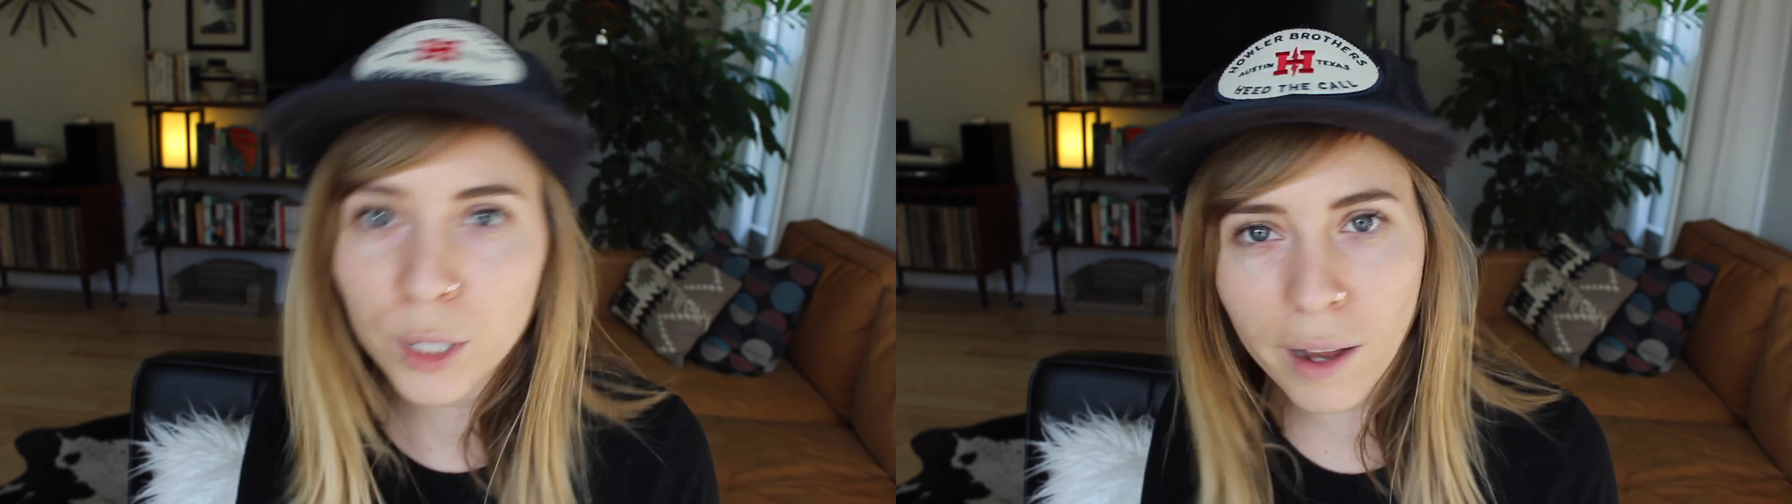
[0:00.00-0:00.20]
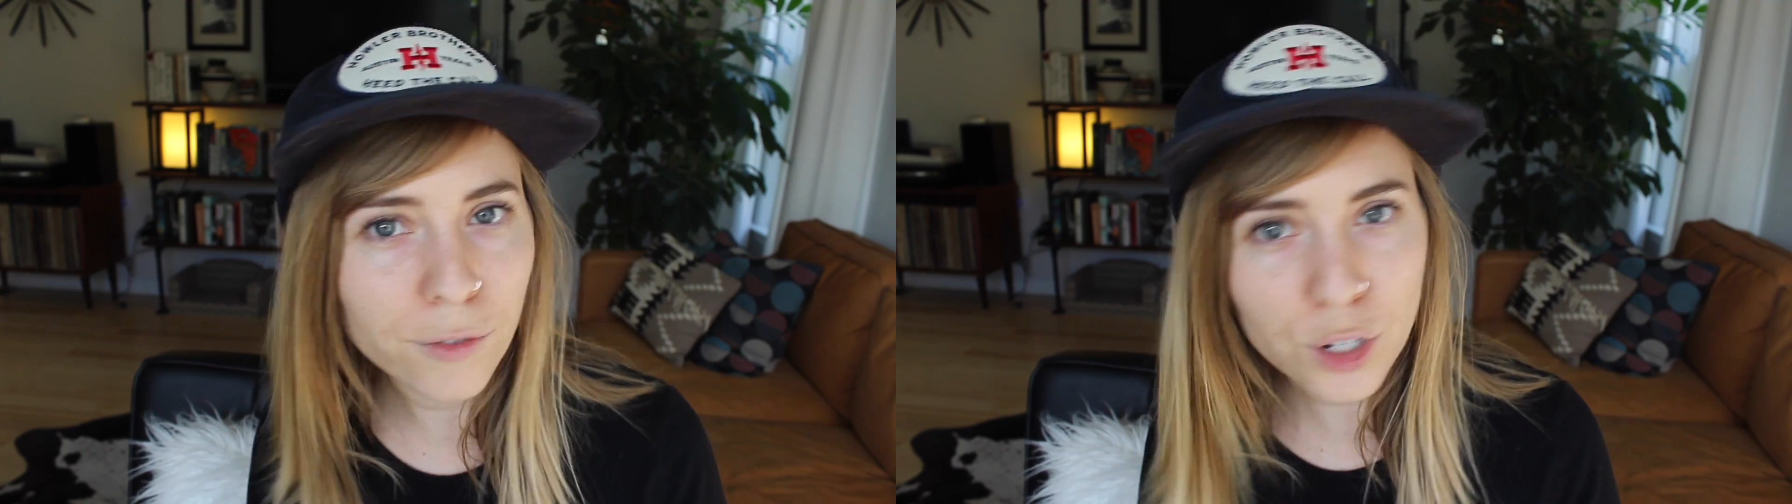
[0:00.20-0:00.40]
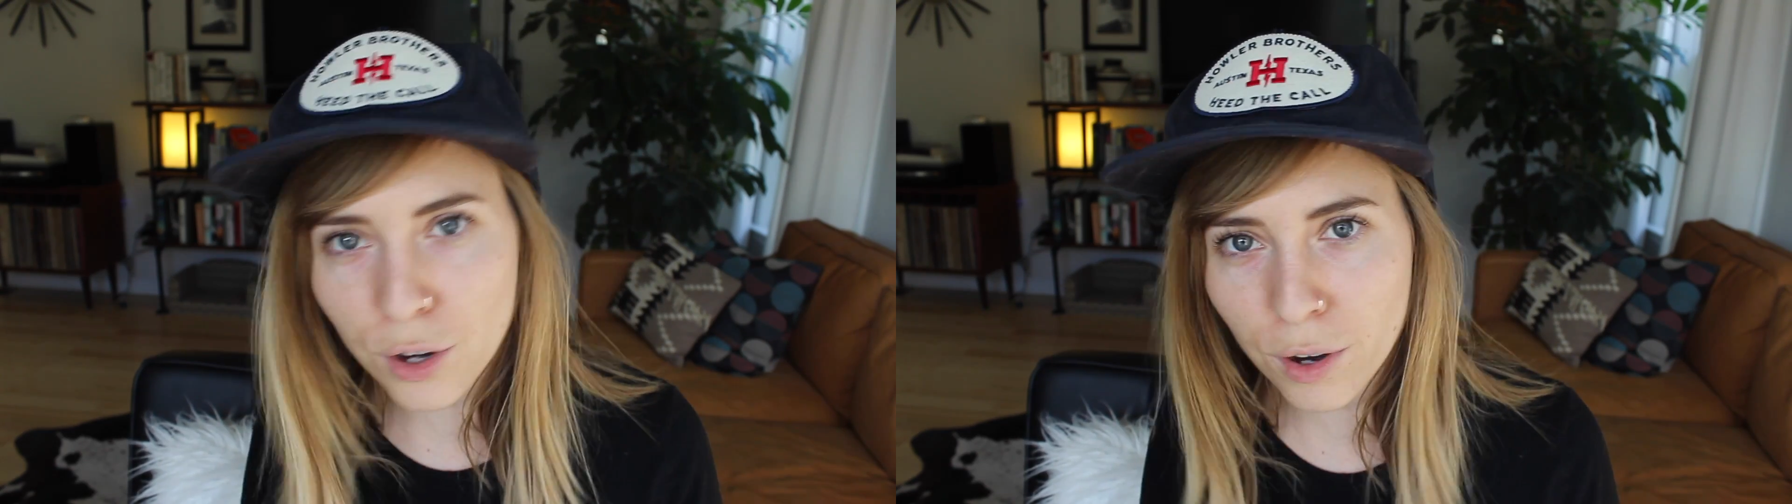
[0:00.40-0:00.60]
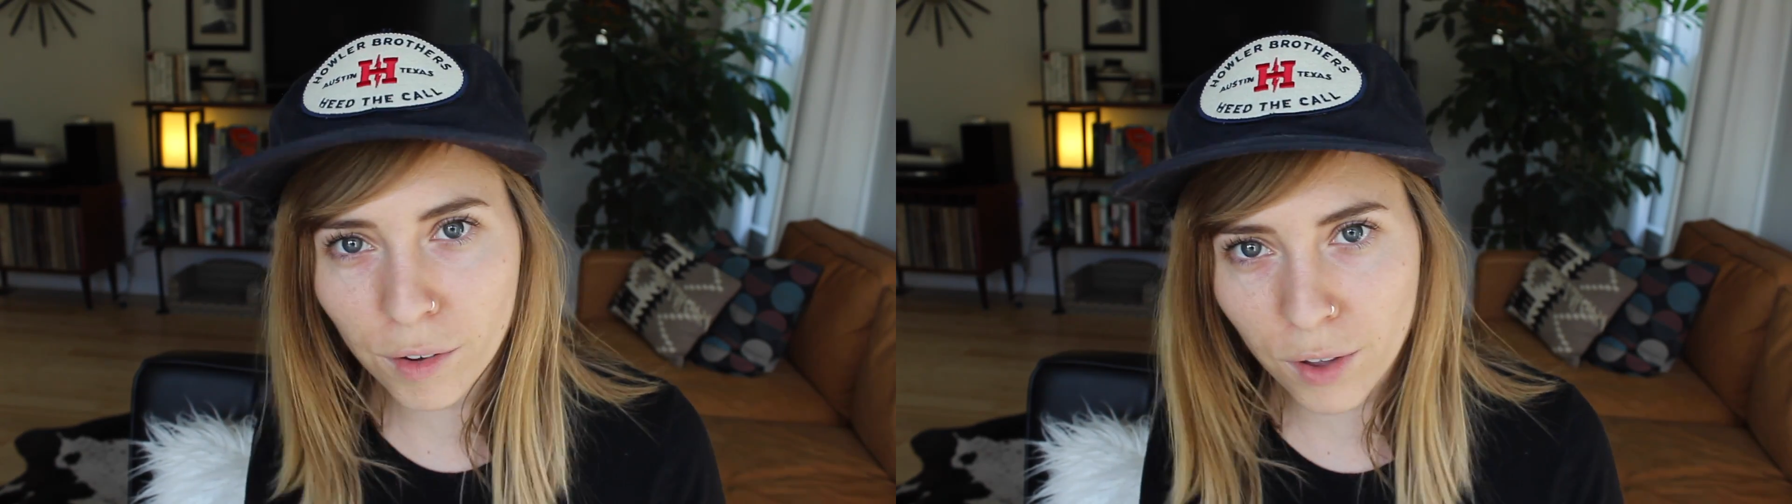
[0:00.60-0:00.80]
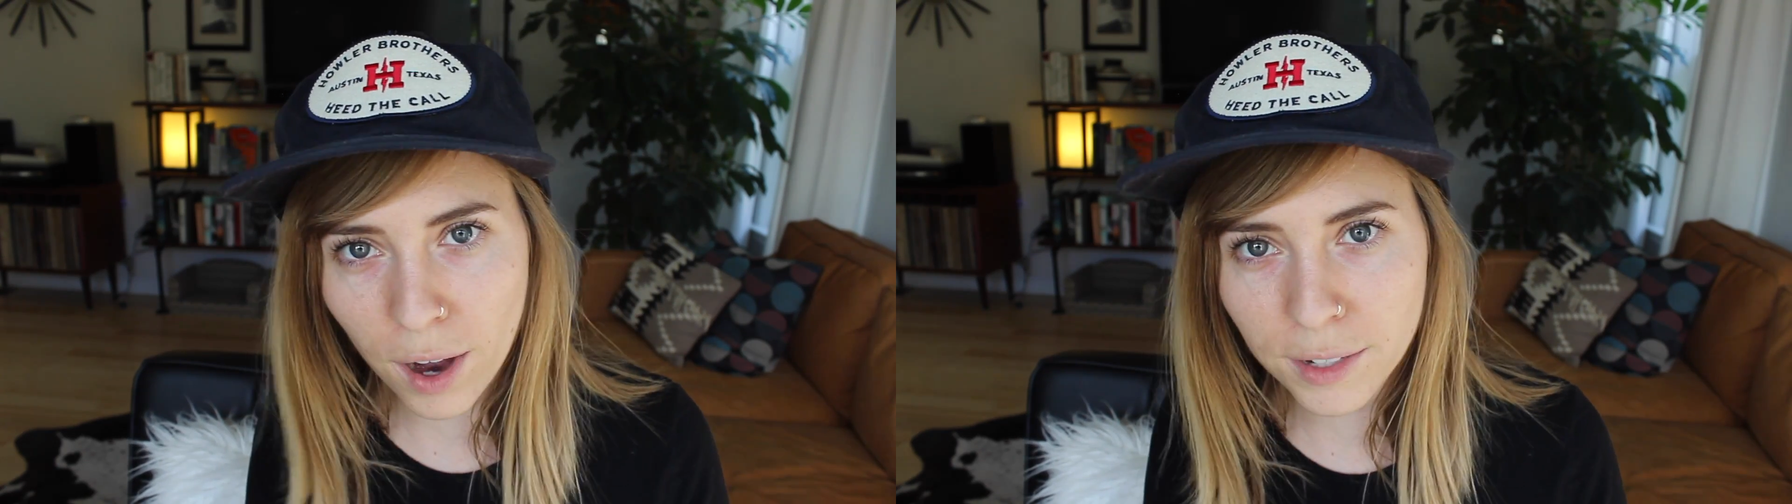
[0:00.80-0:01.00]
would love to know
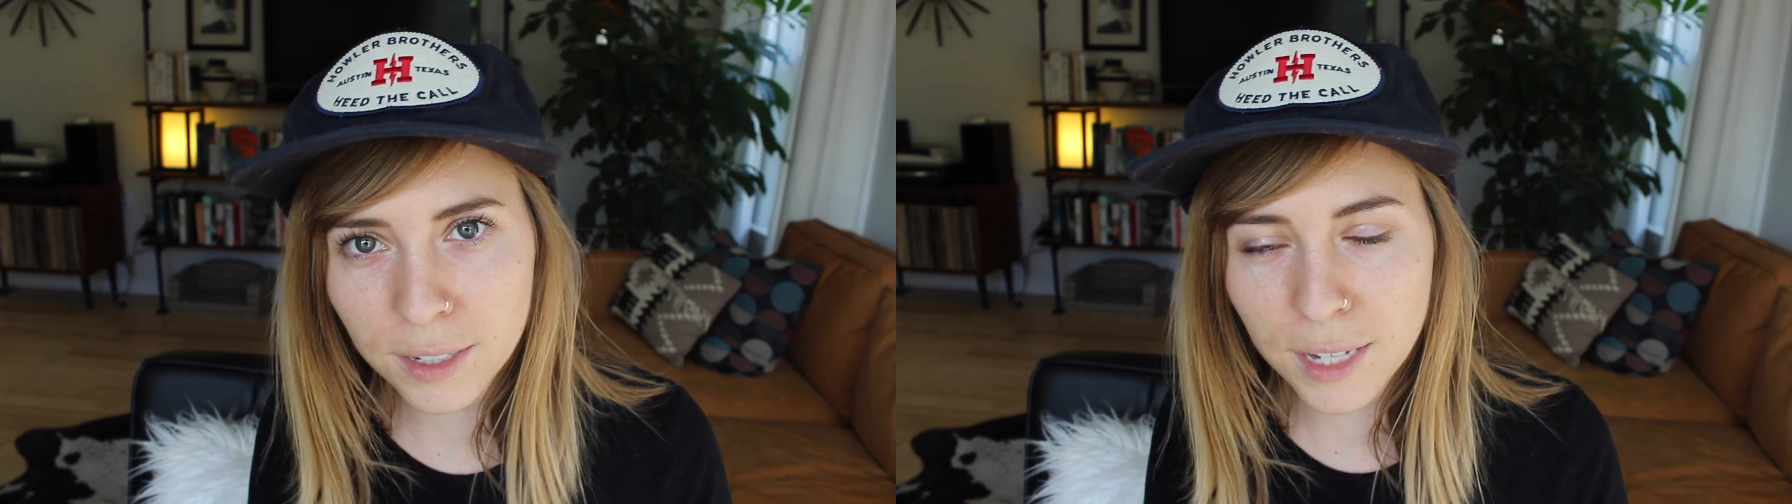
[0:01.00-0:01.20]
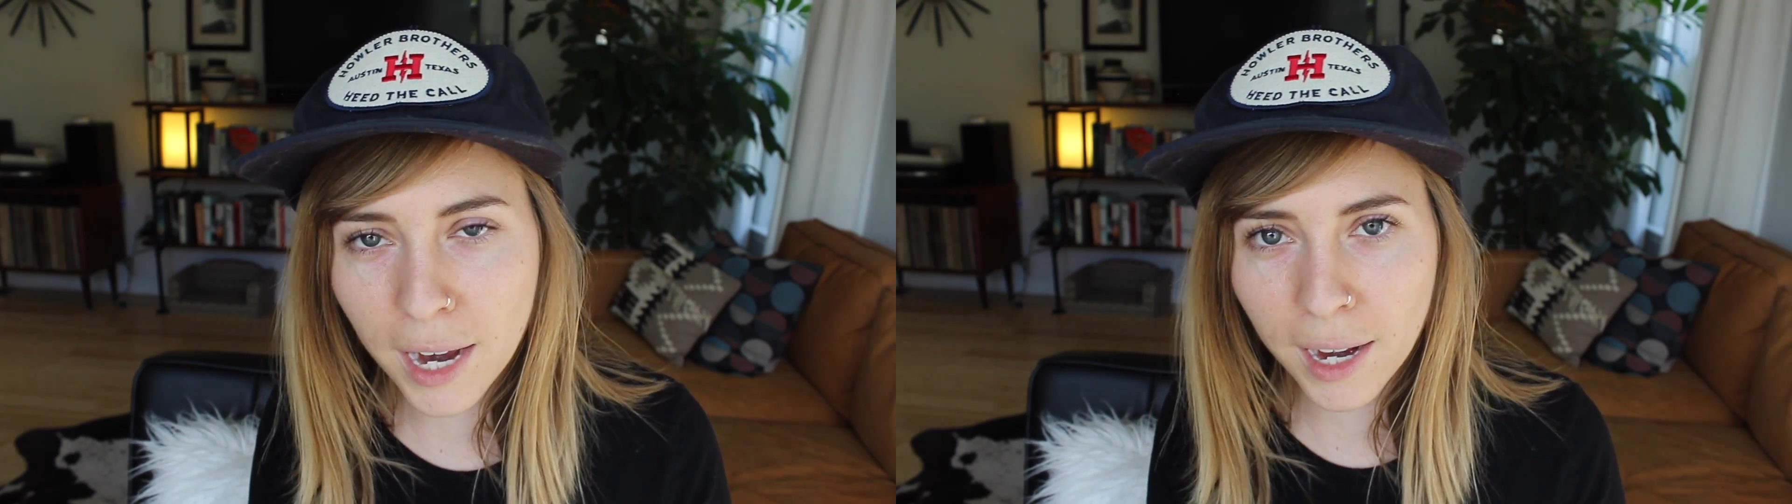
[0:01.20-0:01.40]
your thoughts,